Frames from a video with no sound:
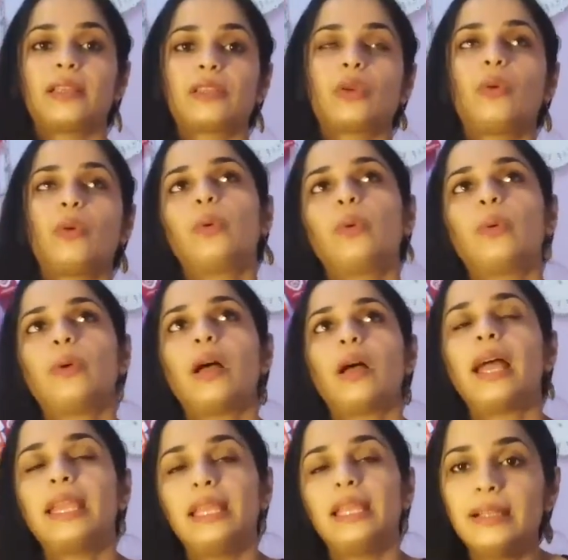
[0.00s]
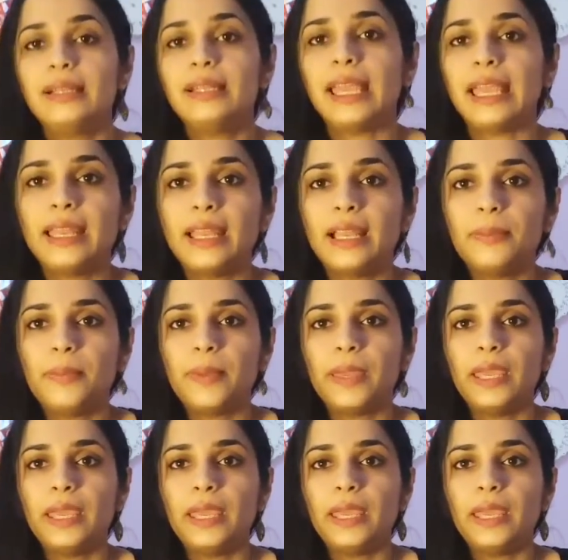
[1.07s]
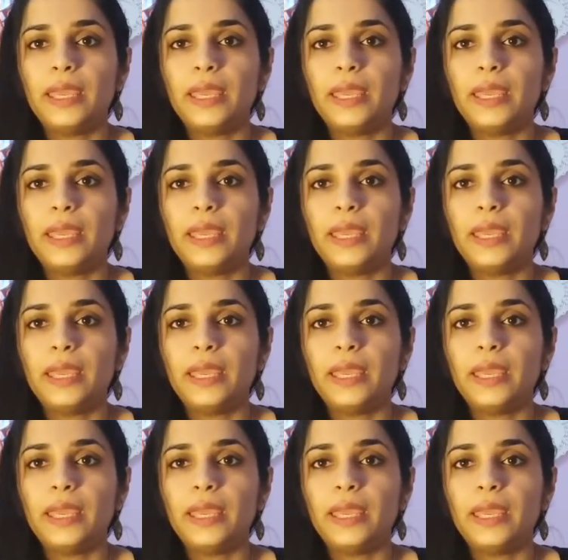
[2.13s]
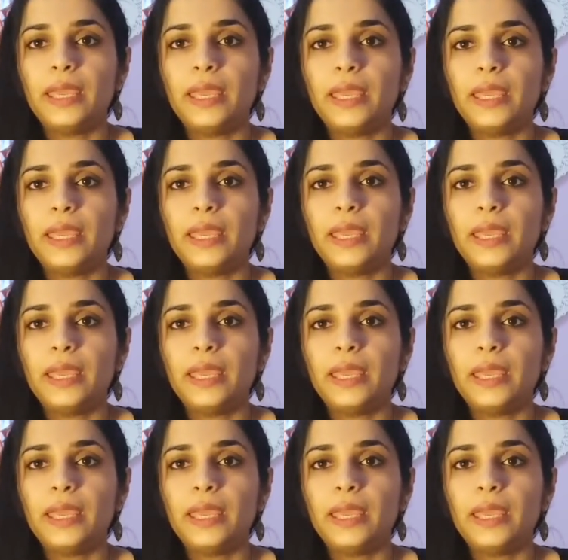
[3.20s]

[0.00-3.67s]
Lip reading: So I learned NLP. So in that they were telling,